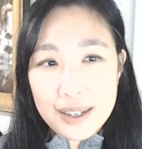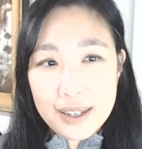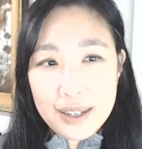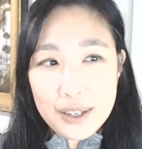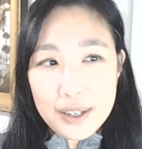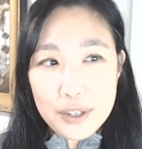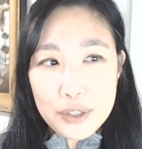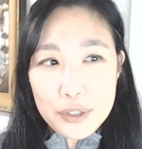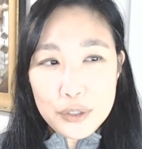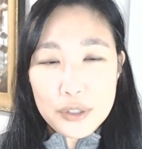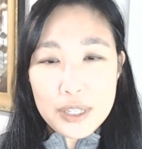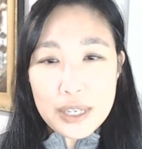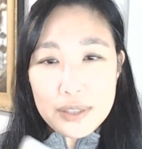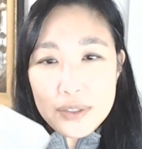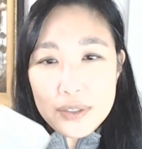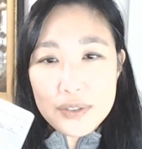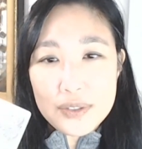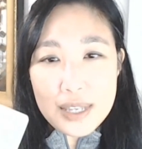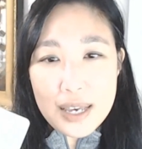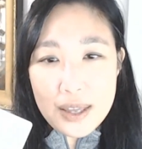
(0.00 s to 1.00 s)
you get the
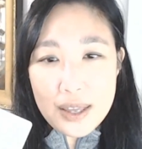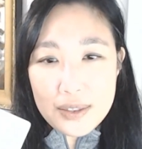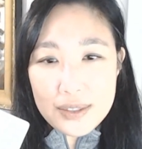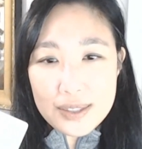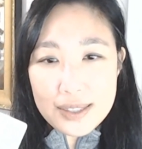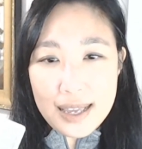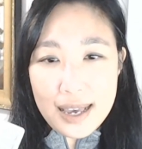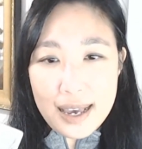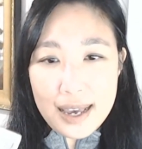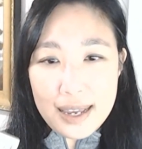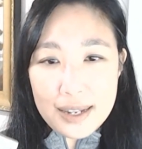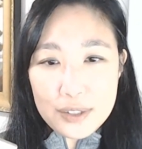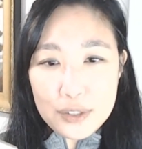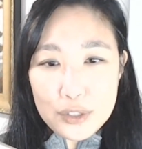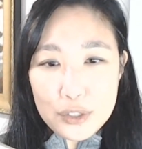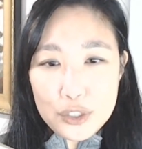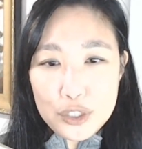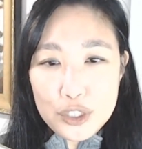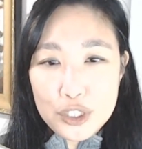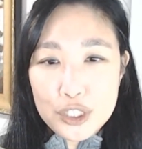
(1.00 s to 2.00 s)
sense that
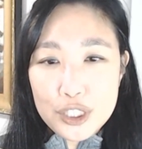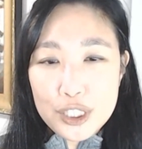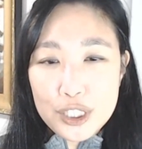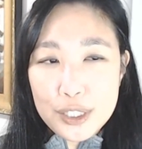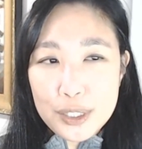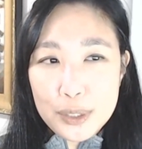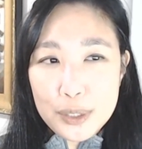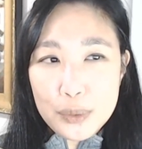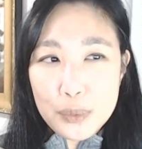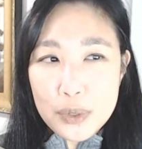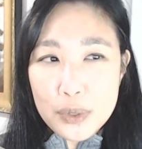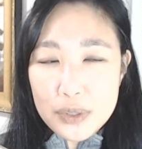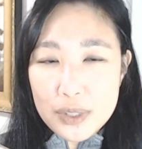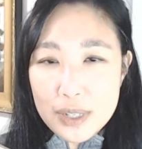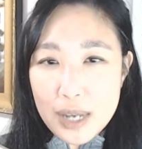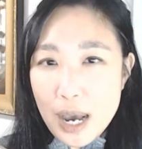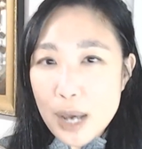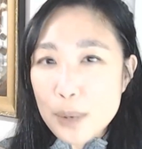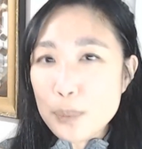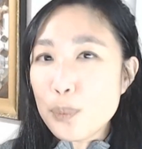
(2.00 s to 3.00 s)
she was
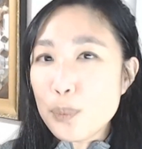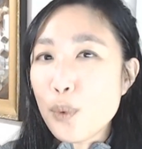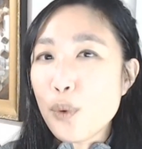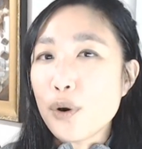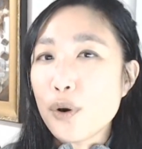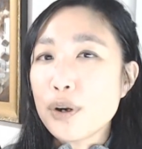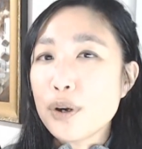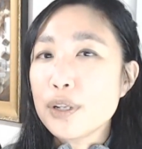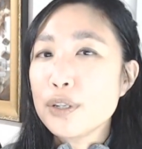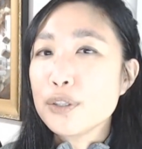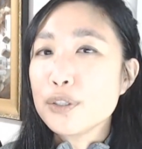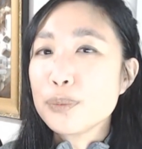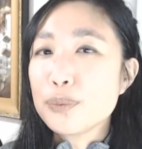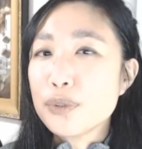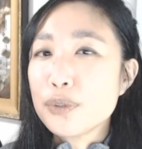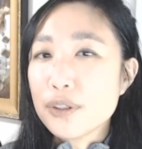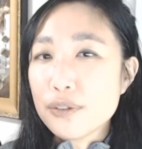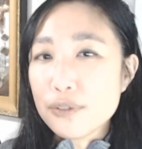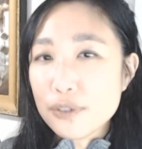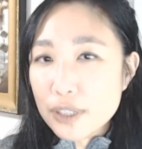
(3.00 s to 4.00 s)
not born into
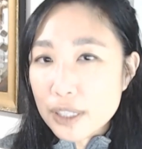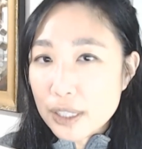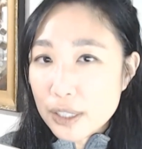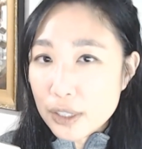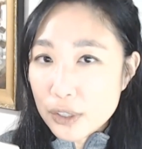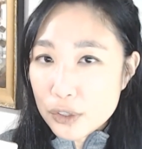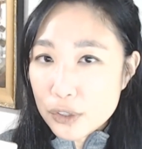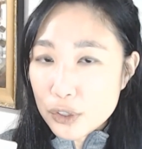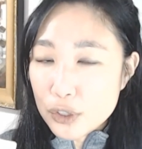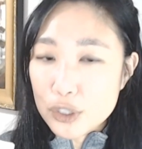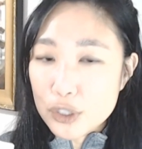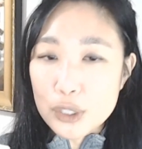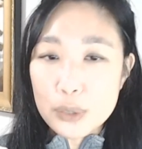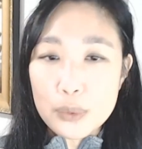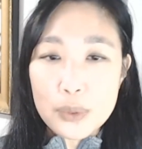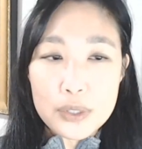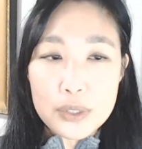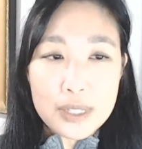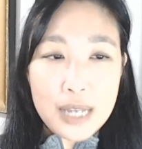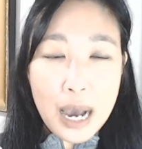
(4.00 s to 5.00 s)
privilege. She
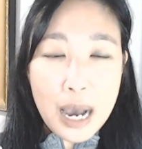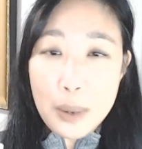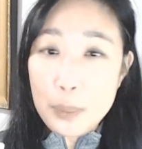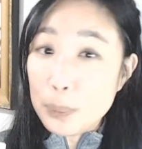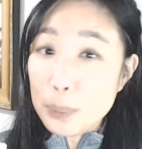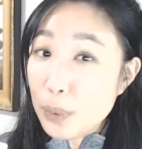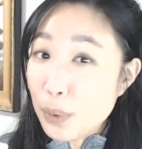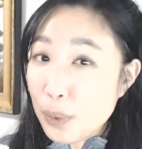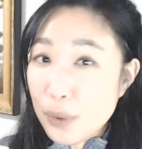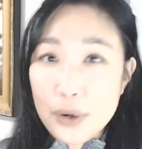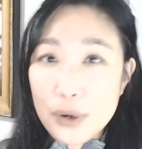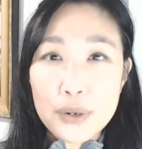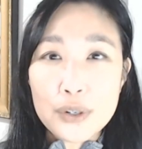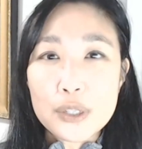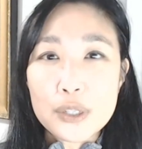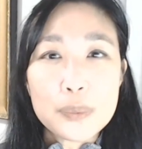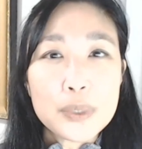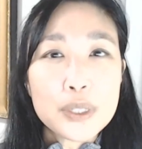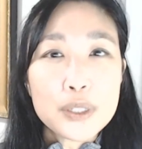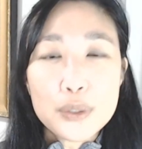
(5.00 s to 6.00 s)
was not born
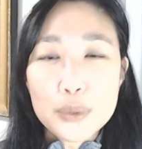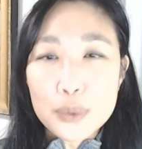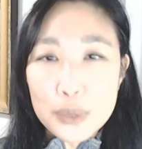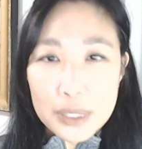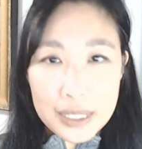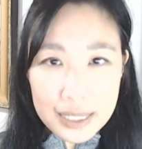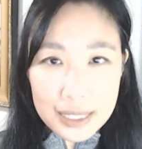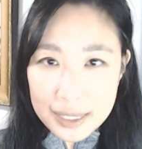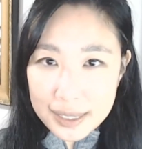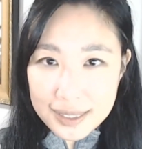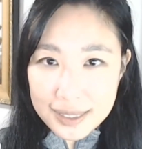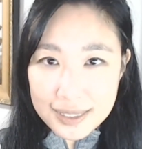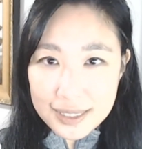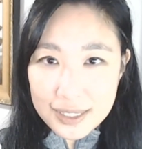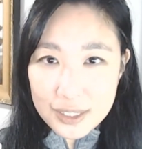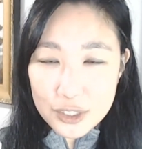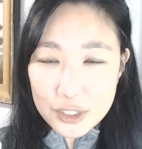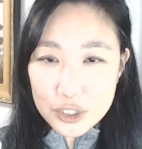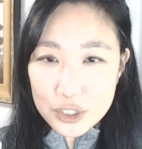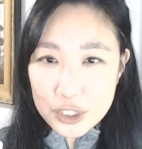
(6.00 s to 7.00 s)
to be queen.
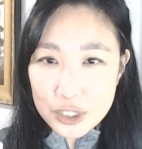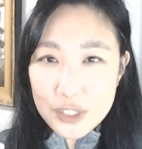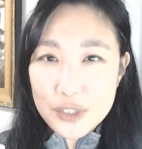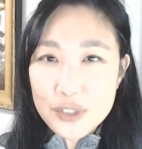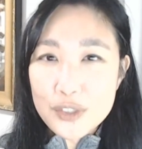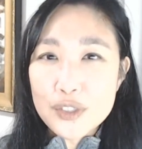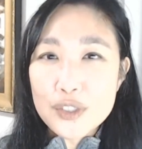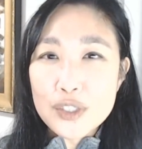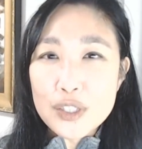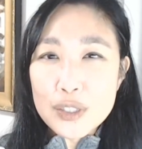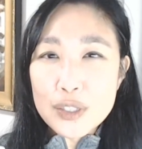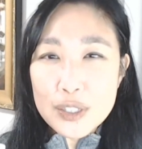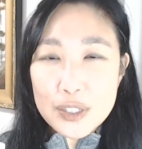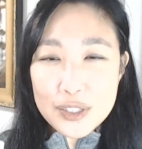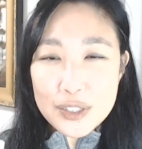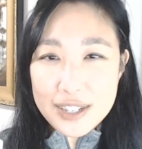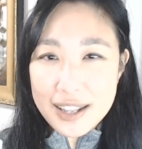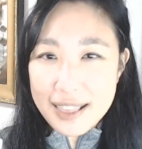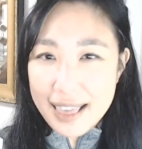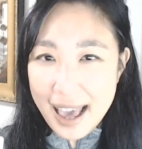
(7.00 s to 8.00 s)
She
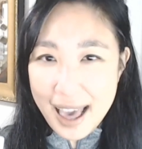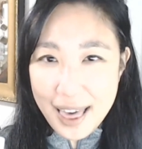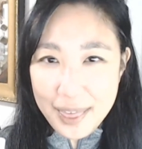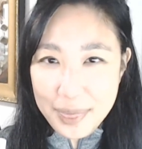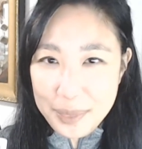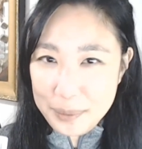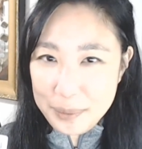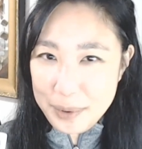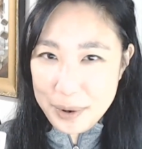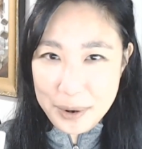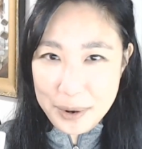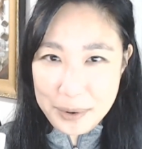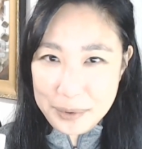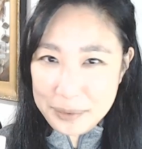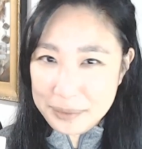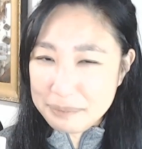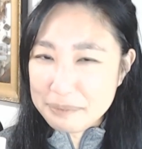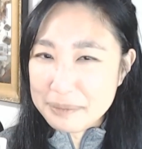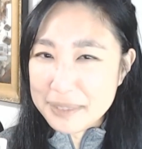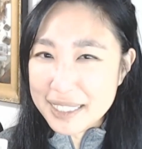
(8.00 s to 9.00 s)
seized that
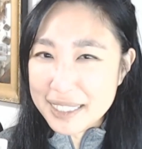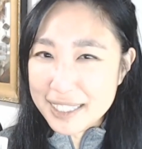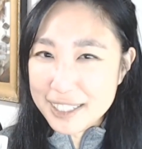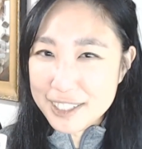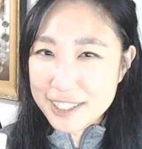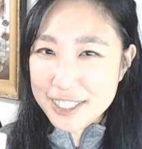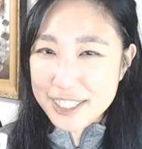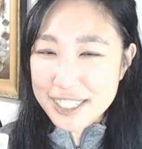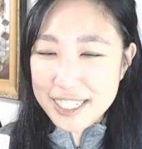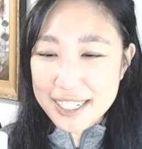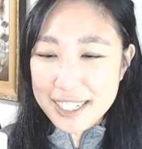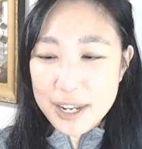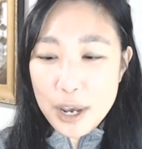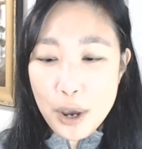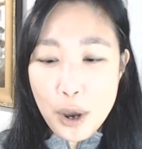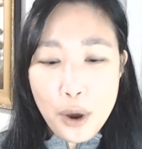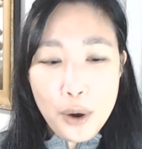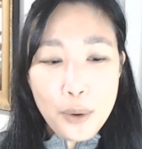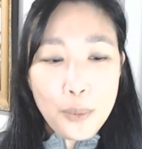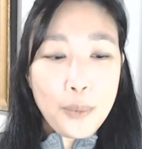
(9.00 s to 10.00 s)
throne, didn't she?
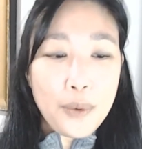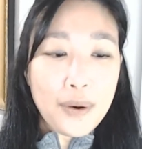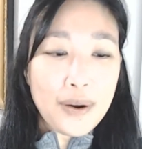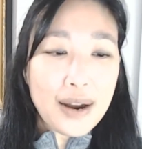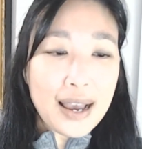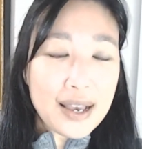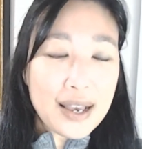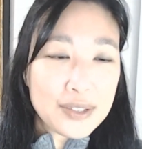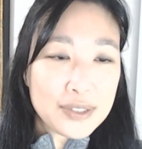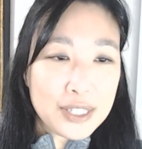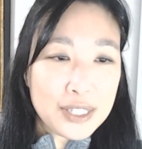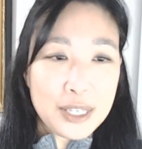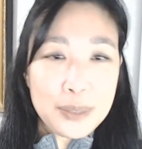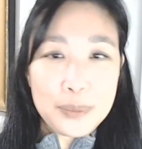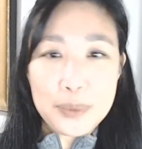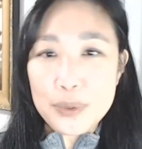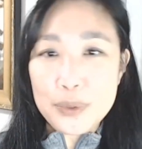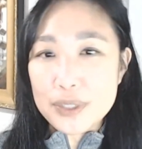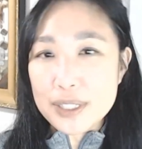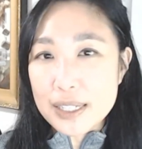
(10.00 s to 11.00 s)
Whereas the
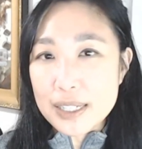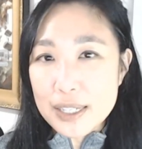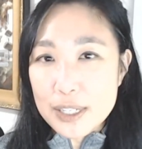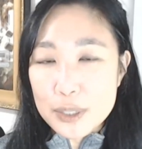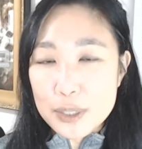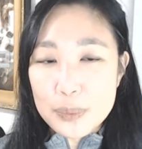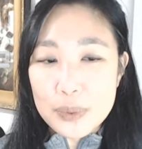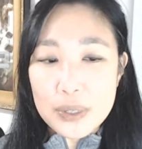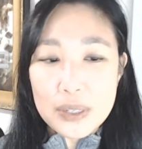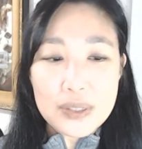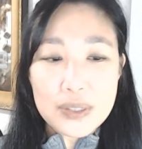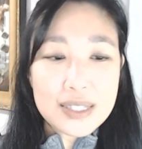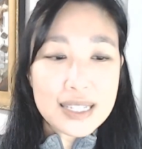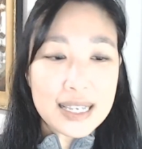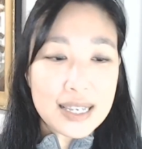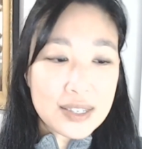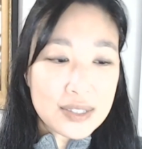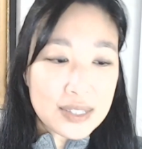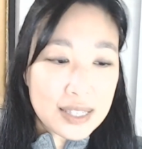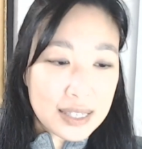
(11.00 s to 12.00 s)
Bhutanese
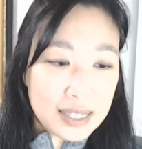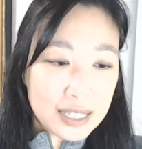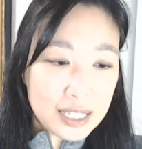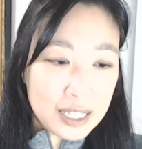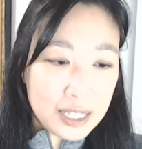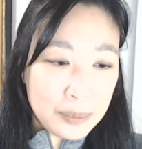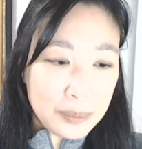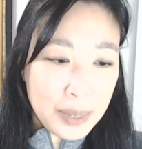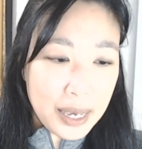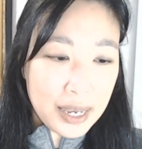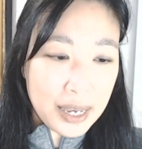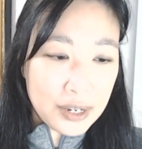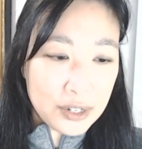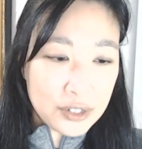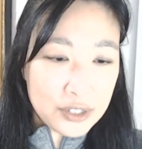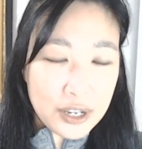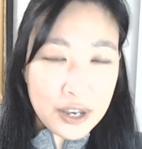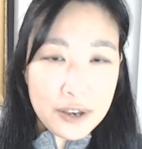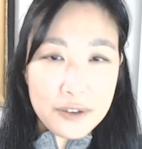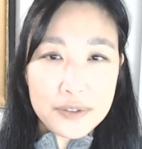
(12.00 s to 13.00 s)
princess in the Page
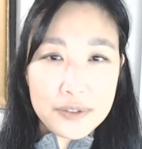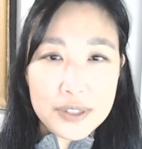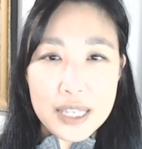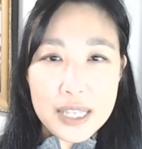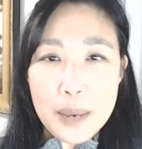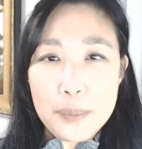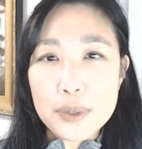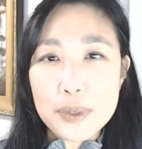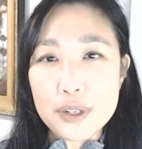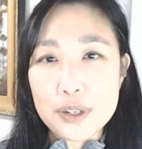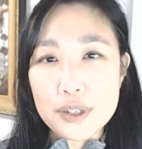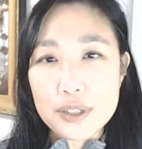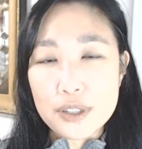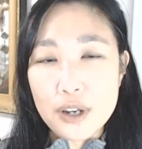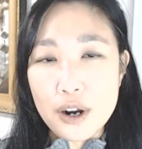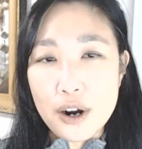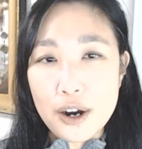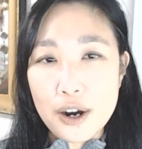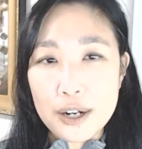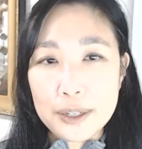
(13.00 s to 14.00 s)
of Scepters
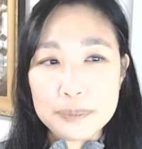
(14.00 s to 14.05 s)
card,